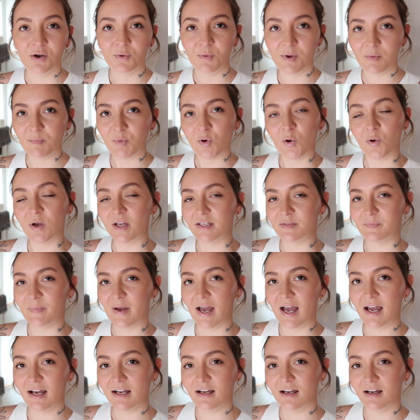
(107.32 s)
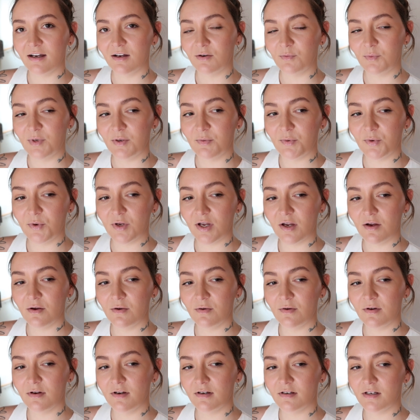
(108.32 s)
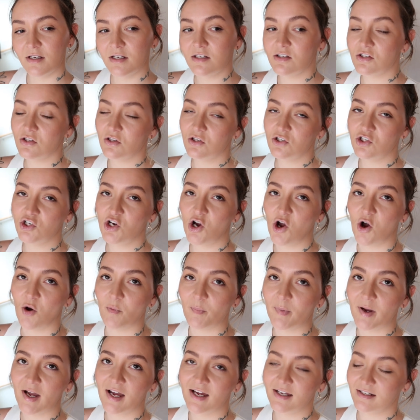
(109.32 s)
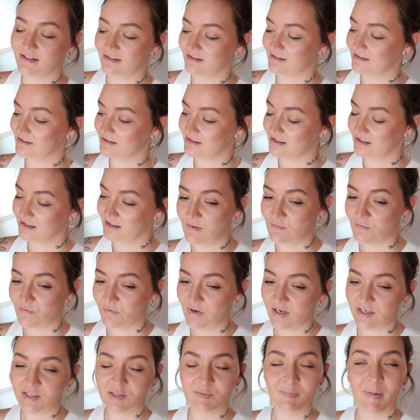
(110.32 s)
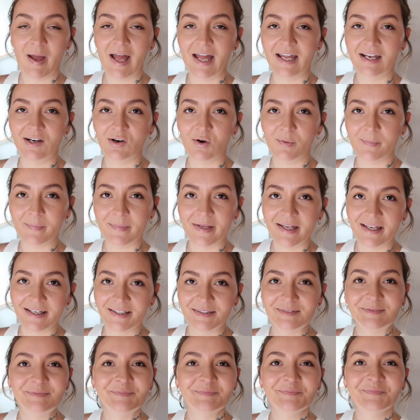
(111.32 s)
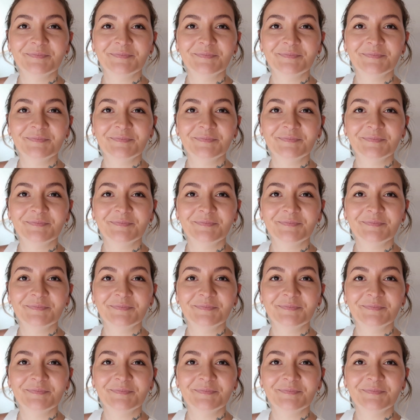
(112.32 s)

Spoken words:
When Paul gets back we will go into the shop and inflict pain on me.